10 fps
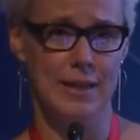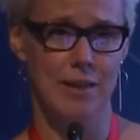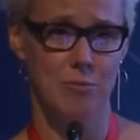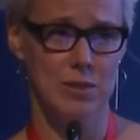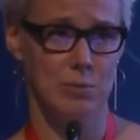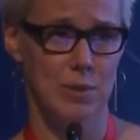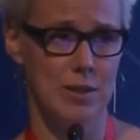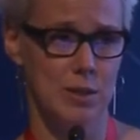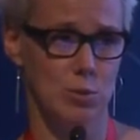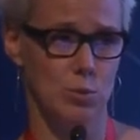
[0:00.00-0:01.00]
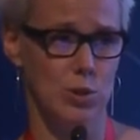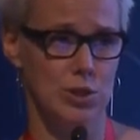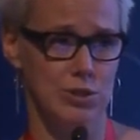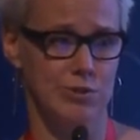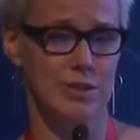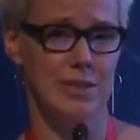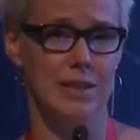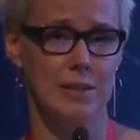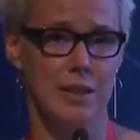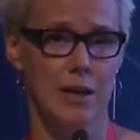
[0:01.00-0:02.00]
have possibility to watch the
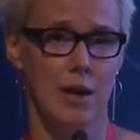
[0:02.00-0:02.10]
result